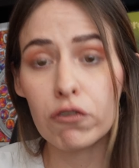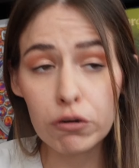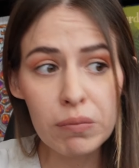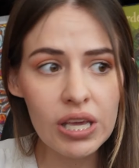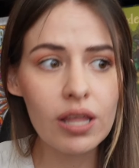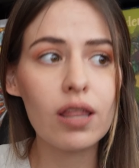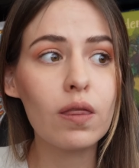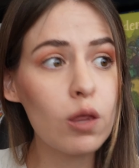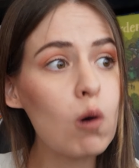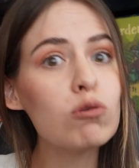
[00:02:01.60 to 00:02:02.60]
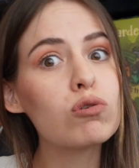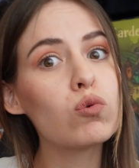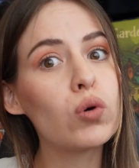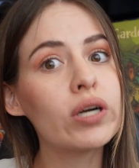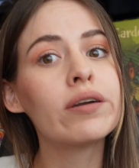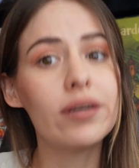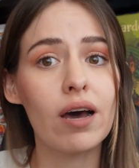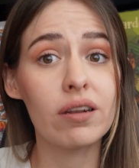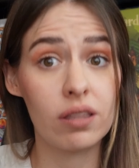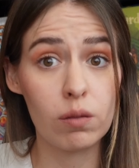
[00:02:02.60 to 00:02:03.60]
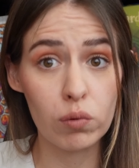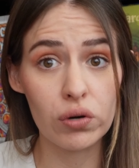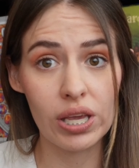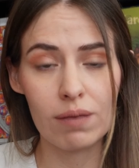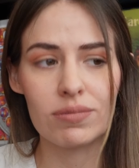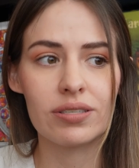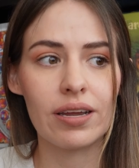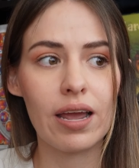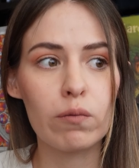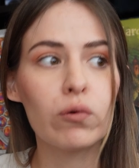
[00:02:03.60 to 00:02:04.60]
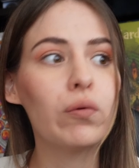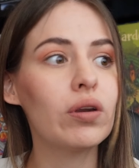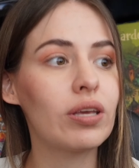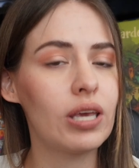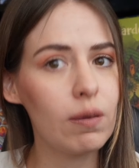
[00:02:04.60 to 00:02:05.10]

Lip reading: for me, those were not the board games that I would